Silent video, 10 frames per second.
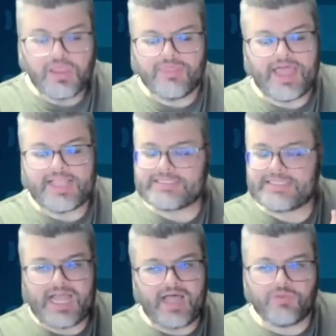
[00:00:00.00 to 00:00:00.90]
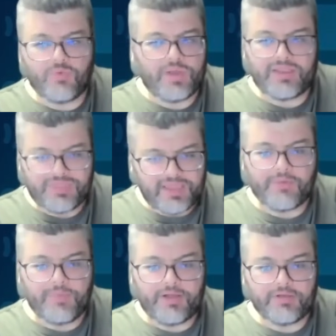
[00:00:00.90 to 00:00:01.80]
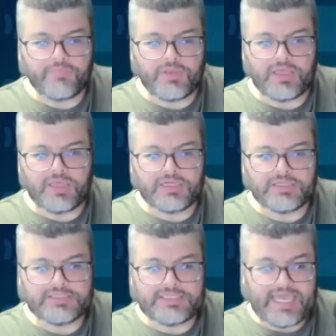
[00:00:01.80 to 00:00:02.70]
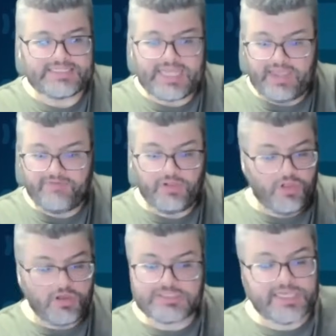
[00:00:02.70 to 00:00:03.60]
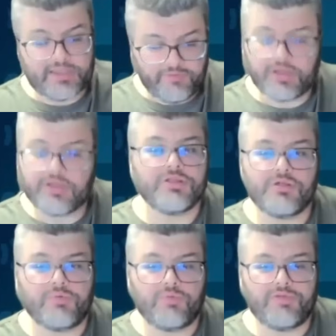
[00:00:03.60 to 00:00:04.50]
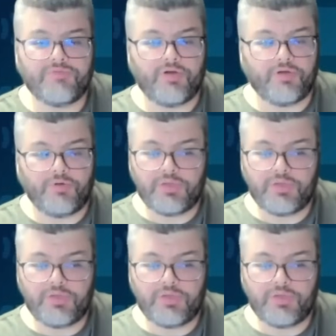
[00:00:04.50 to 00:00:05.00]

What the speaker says: That is not the way to think about it because, yes, I have a long-standing relationship with Wells Fargo.